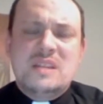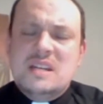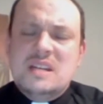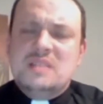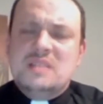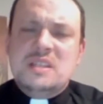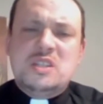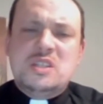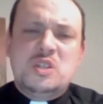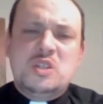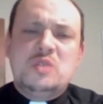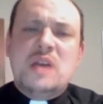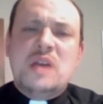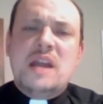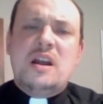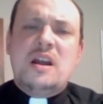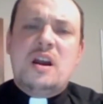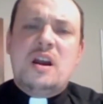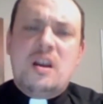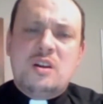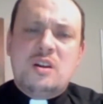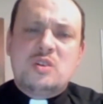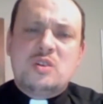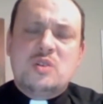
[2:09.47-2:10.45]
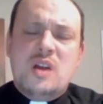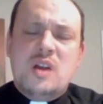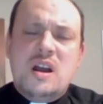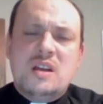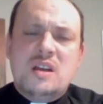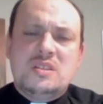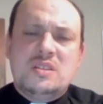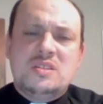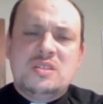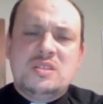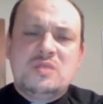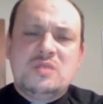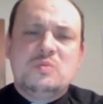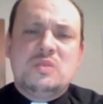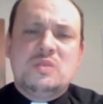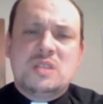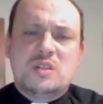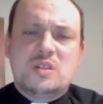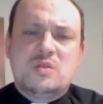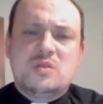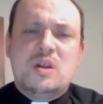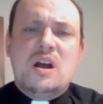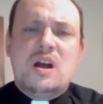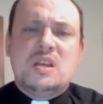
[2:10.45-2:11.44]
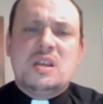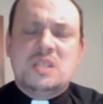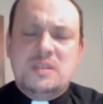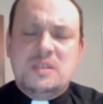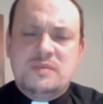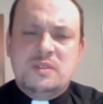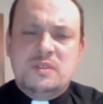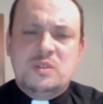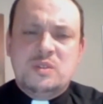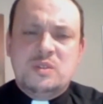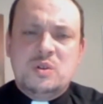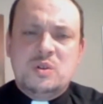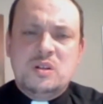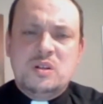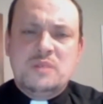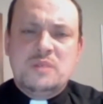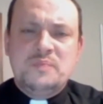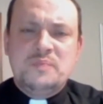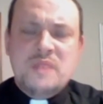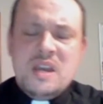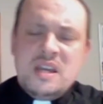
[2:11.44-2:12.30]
Let's unite our cross with the cross of the Lord.